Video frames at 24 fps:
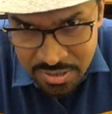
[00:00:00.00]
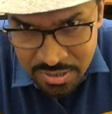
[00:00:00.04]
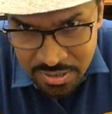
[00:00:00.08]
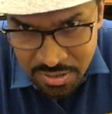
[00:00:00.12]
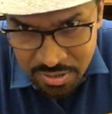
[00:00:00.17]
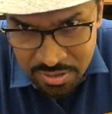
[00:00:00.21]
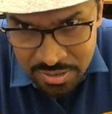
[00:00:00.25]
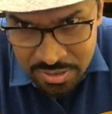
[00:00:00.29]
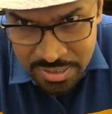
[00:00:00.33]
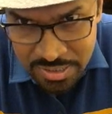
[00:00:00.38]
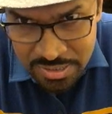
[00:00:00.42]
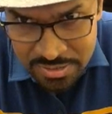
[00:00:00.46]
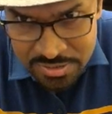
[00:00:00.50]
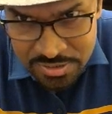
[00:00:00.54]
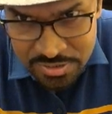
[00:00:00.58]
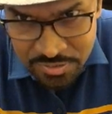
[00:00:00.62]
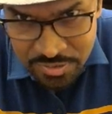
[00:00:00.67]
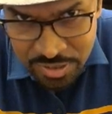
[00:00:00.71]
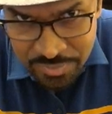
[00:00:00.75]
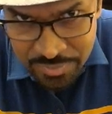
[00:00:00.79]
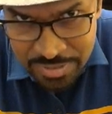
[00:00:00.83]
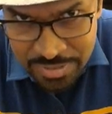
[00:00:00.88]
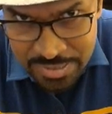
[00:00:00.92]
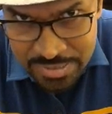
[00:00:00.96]
Linux, you
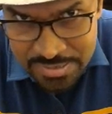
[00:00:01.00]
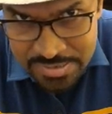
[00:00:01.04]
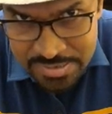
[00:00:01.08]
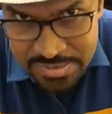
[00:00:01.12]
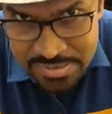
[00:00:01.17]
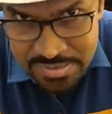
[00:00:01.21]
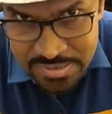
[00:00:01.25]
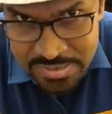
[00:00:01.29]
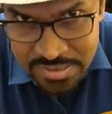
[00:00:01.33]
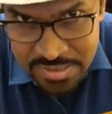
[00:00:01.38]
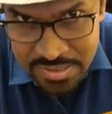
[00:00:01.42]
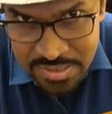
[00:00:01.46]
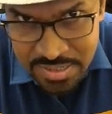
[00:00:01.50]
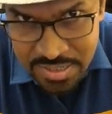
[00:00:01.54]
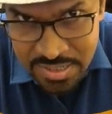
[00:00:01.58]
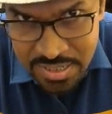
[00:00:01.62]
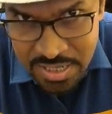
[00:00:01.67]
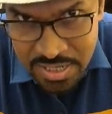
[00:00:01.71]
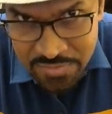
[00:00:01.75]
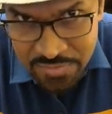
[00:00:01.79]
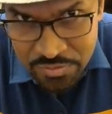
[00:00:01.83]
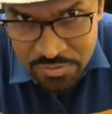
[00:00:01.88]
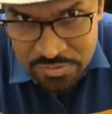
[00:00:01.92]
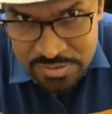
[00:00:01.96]
type ls.
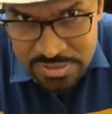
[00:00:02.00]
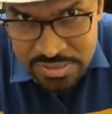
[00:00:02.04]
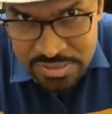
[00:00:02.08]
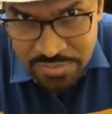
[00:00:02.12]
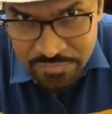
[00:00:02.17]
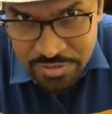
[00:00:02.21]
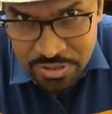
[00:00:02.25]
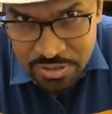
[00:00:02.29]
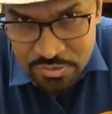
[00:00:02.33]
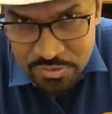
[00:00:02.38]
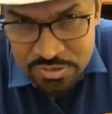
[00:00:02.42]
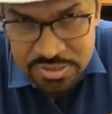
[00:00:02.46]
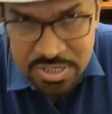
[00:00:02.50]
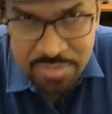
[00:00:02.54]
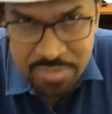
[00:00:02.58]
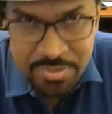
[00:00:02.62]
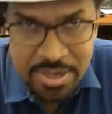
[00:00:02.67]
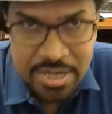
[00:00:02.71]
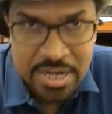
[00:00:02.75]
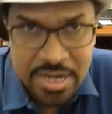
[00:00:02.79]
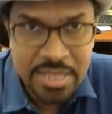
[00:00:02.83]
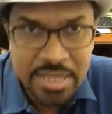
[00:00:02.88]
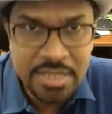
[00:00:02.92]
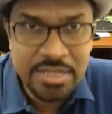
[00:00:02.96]
If you're using the Windows
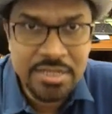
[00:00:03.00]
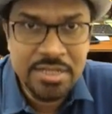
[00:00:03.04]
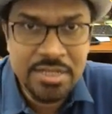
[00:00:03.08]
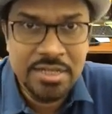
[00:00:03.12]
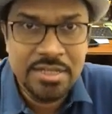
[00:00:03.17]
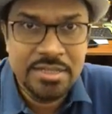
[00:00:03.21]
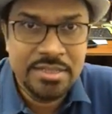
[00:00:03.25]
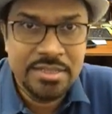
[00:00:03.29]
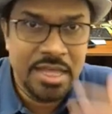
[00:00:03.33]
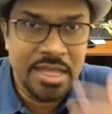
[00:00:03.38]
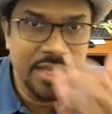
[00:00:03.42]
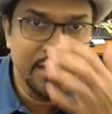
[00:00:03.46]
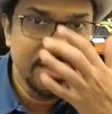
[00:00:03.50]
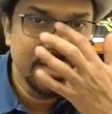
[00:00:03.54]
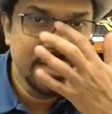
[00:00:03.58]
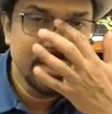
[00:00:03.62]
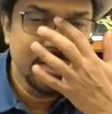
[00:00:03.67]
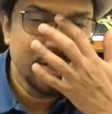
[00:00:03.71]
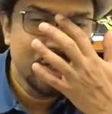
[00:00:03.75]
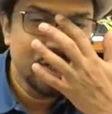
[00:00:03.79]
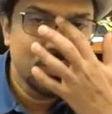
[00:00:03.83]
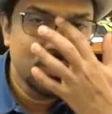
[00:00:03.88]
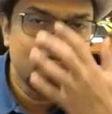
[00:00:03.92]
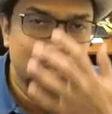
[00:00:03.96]
command line, then
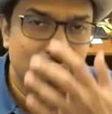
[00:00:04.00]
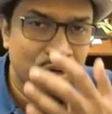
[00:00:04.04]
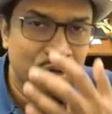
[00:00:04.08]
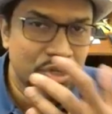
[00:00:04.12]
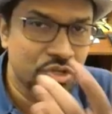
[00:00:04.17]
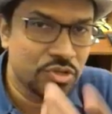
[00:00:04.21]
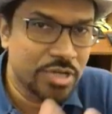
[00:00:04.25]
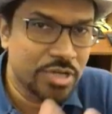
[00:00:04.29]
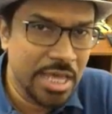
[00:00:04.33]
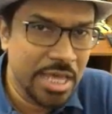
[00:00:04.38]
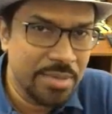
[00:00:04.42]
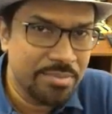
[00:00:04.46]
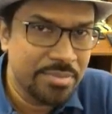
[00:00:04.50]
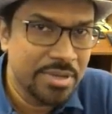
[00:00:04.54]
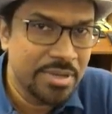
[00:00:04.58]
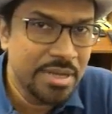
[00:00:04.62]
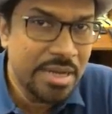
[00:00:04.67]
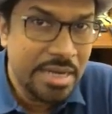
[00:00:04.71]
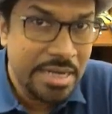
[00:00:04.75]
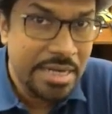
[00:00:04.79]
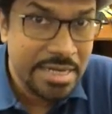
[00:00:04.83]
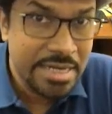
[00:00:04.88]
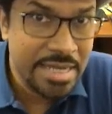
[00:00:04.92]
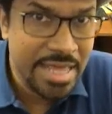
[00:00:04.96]
what you type?
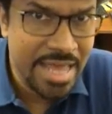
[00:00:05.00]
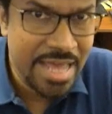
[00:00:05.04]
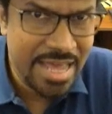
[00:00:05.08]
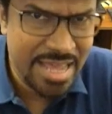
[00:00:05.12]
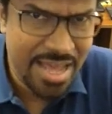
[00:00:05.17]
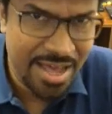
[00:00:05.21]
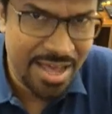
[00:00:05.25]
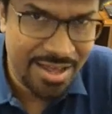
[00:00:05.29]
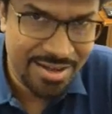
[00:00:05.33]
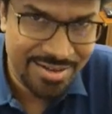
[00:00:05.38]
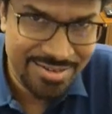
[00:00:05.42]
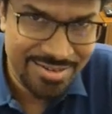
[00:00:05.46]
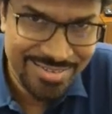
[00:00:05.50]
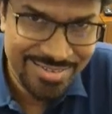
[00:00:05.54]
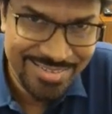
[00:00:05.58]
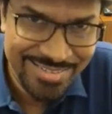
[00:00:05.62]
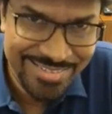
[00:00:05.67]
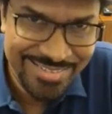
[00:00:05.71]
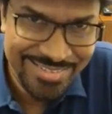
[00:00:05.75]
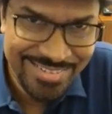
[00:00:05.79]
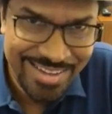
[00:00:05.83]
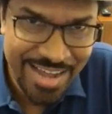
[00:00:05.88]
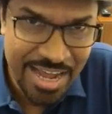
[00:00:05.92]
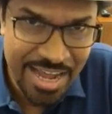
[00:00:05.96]
dir
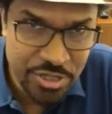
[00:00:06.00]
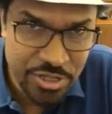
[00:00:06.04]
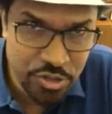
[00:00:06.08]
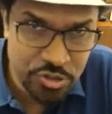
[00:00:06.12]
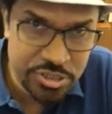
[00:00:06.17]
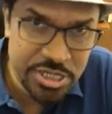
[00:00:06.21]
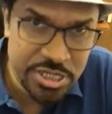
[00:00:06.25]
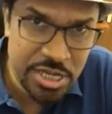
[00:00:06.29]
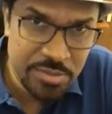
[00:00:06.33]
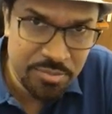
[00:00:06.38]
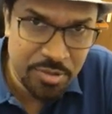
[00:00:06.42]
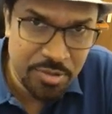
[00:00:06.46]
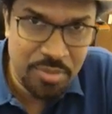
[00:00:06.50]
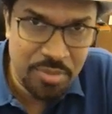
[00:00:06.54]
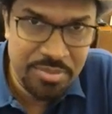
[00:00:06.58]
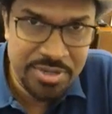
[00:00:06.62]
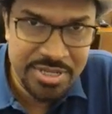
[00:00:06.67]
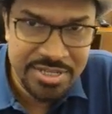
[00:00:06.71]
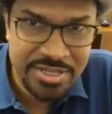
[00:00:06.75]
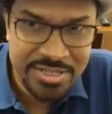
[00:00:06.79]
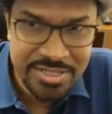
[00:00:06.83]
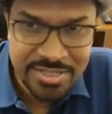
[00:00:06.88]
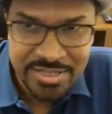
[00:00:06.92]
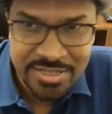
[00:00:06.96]
at your shell prompt.
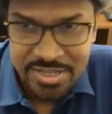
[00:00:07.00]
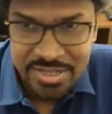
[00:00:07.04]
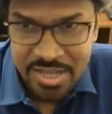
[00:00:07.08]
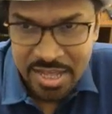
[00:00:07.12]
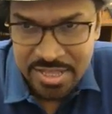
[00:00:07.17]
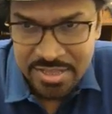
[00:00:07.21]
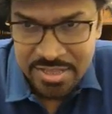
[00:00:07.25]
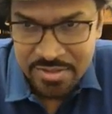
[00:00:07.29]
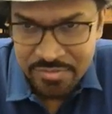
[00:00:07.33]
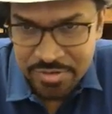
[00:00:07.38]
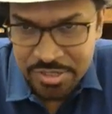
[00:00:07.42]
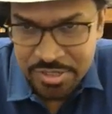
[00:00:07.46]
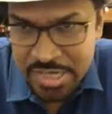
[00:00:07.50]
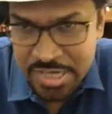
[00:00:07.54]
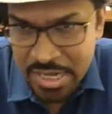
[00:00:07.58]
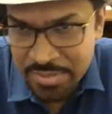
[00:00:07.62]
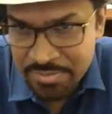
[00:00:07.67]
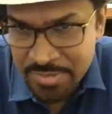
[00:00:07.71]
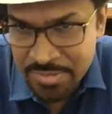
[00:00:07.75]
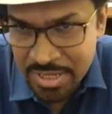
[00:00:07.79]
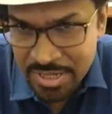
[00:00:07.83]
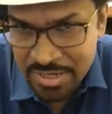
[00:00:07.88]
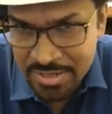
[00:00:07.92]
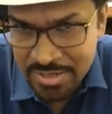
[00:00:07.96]
And then you type
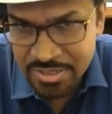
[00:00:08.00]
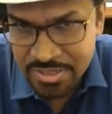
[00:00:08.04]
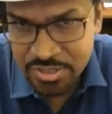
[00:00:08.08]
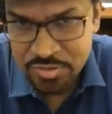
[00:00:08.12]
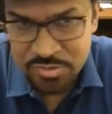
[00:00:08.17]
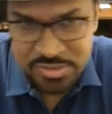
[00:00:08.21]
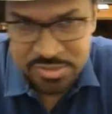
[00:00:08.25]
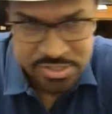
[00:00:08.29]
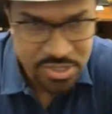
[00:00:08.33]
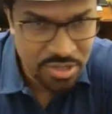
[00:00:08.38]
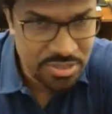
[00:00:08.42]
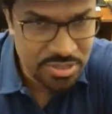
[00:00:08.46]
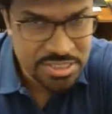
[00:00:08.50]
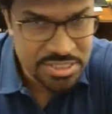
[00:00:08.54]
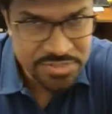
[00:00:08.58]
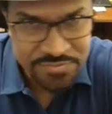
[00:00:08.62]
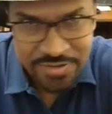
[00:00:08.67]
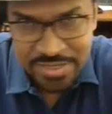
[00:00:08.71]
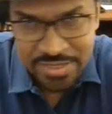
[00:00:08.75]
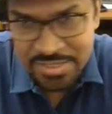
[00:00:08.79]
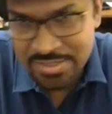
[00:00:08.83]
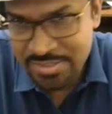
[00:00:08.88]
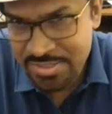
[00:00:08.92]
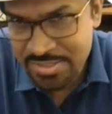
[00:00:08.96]
there, you'll see all these
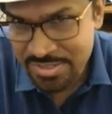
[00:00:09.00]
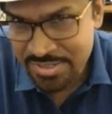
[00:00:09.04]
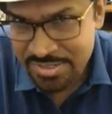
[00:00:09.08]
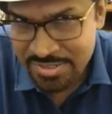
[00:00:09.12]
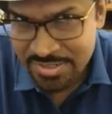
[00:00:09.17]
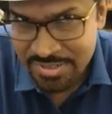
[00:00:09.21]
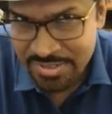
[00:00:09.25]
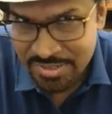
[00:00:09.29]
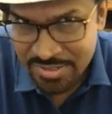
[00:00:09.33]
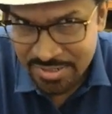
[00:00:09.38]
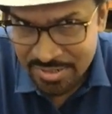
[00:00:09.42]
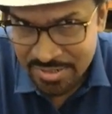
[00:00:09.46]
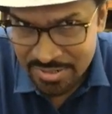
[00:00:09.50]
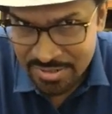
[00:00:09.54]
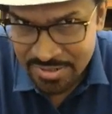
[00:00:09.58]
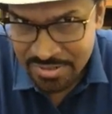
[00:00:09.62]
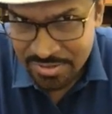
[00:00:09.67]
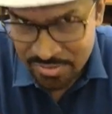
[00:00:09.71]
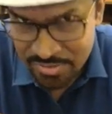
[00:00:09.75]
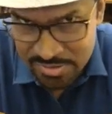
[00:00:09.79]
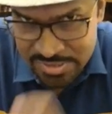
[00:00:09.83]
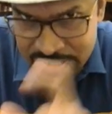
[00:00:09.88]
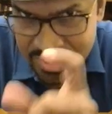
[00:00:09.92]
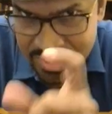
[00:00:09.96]
files. You'll
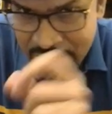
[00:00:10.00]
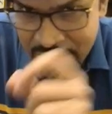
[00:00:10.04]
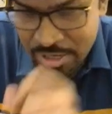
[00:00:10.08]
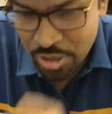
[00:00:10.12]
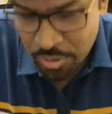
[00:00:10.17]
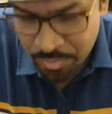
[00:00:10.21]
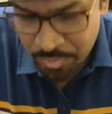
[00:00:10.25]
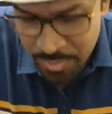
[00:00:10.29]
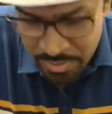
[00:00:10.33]
see greet.py.